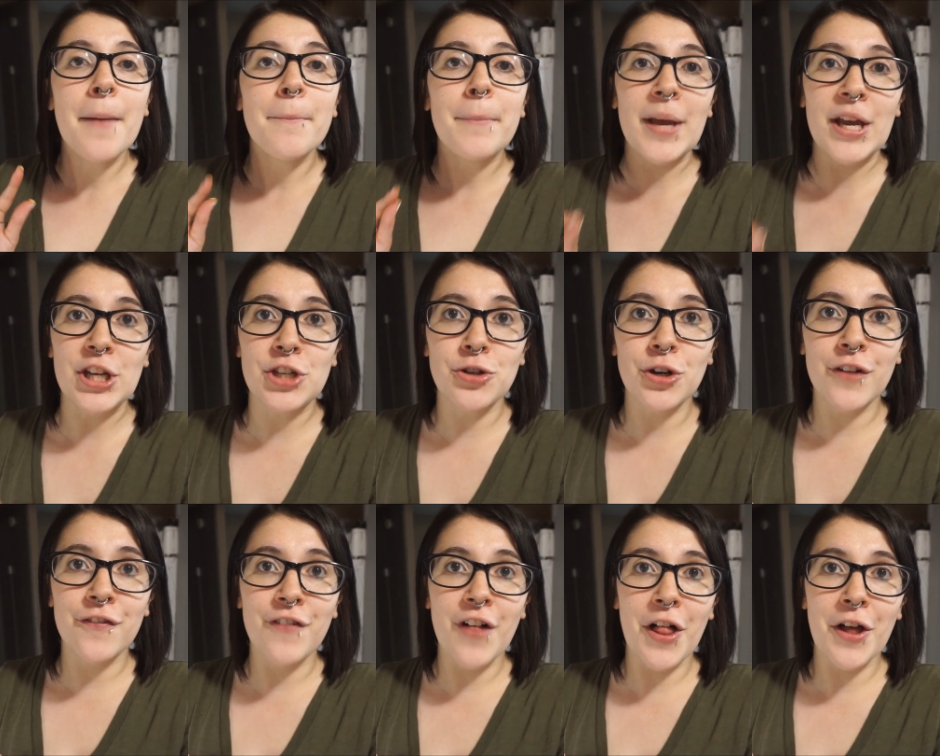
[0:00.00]
Be sure
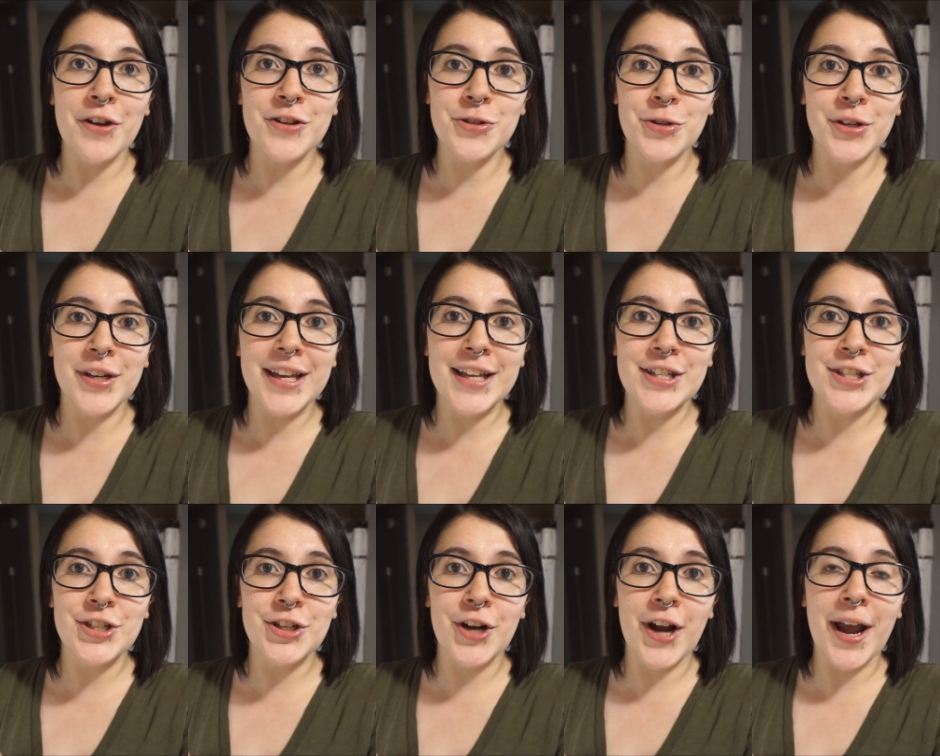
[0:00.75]
to follow us on
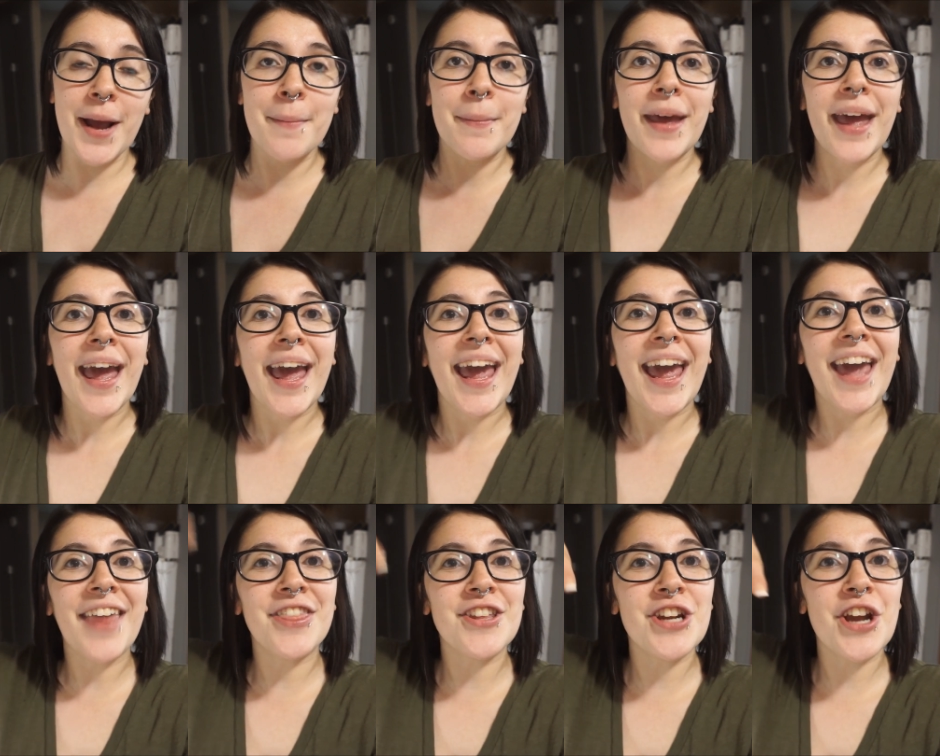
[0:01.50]
Instagram,
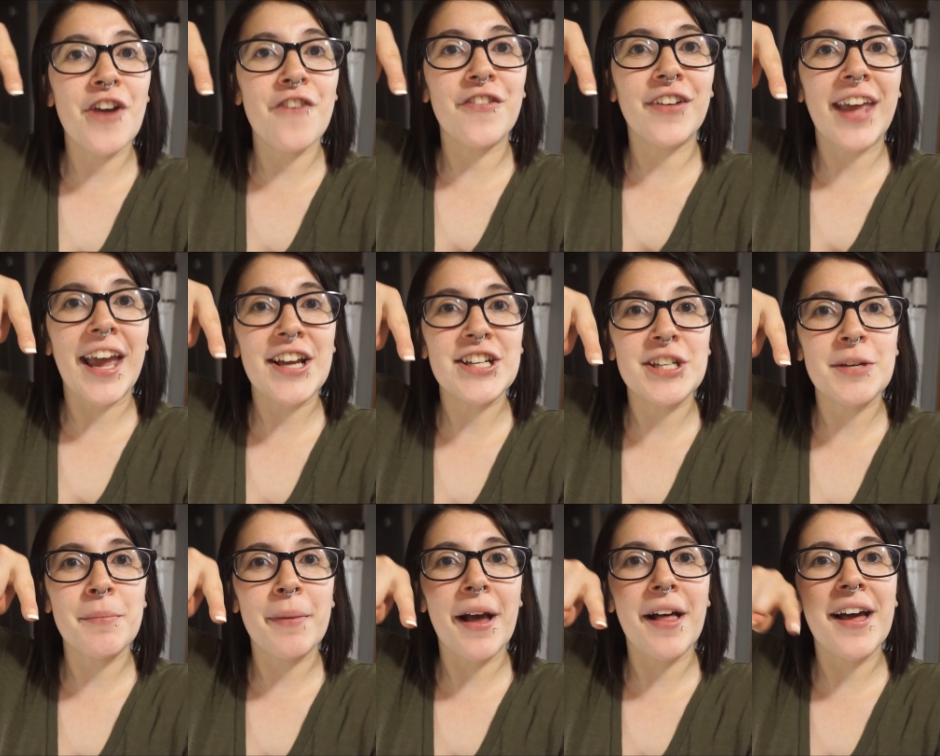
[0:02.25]
hit the
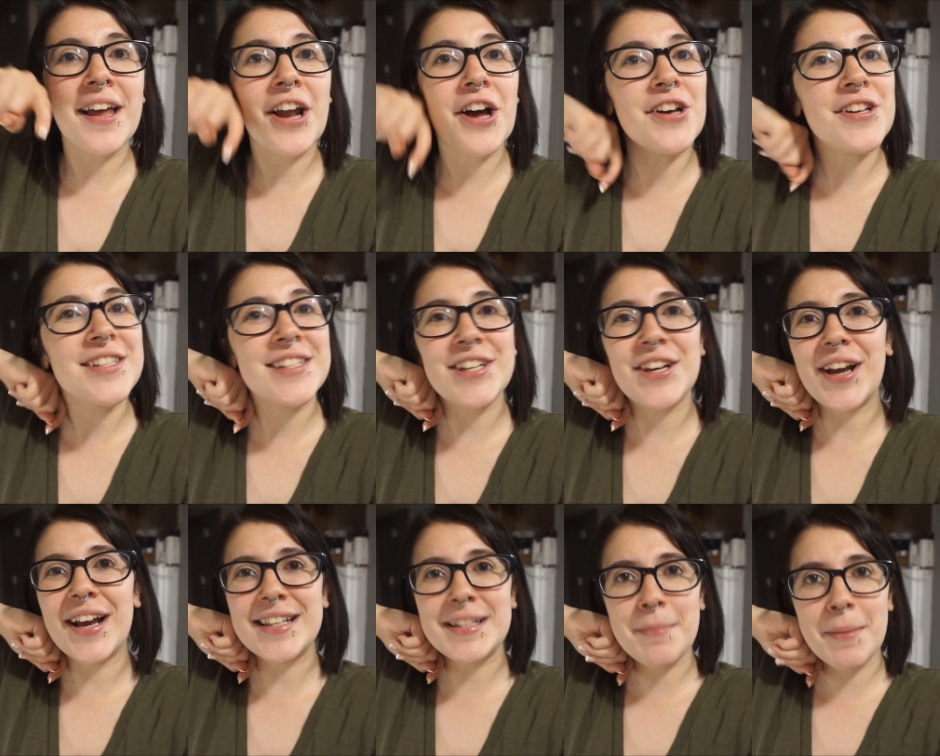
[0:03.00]
notification bell, and I'll see
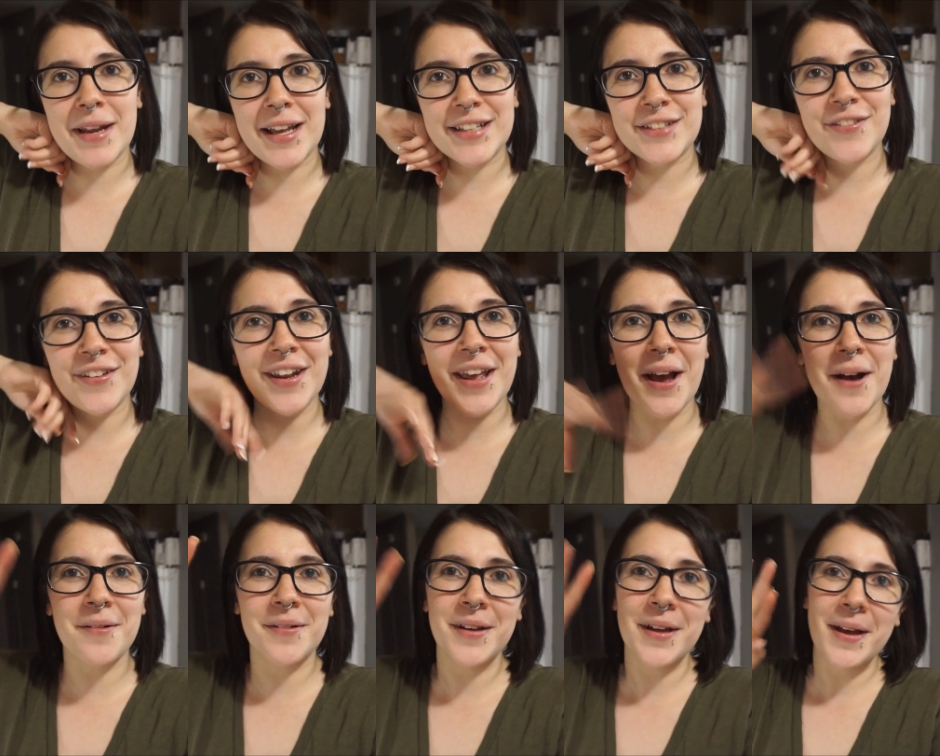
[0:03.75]
you guys in my next
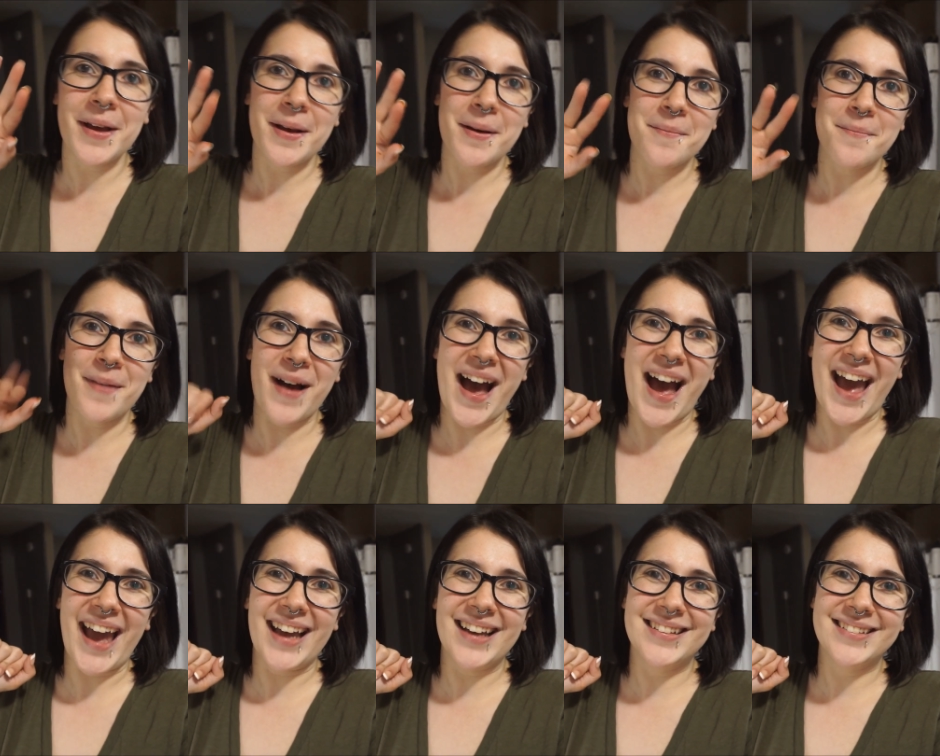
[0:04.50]
video. Bye.